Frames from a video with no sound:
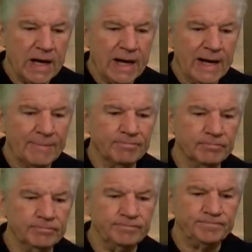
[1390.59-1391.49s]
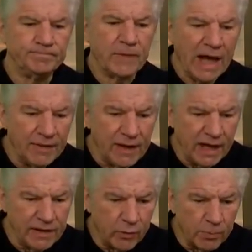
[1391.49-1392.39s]
Um, and,
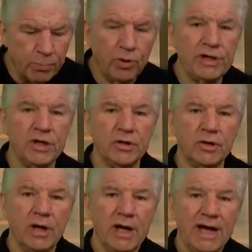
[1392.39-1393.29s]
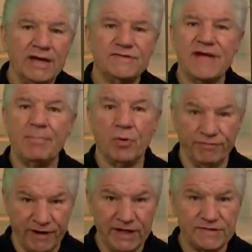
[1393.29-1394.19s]
and they were put here as
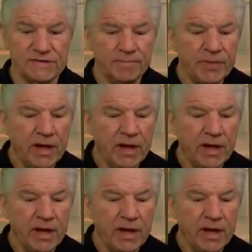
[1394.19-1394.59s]
saprophytes.